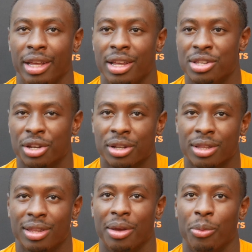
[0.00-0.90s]
it easier
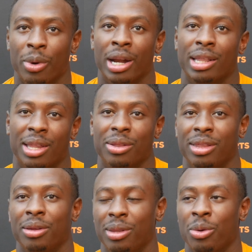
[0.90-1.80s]
than what
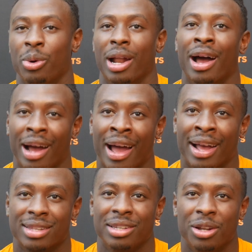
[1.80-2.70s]
I
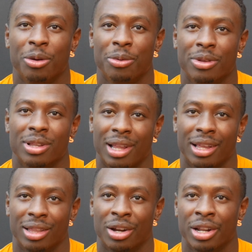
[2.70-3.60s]
had to, you know,
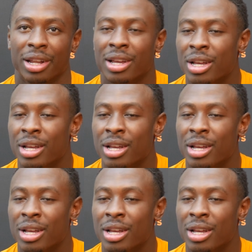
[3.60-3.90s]
like learn it.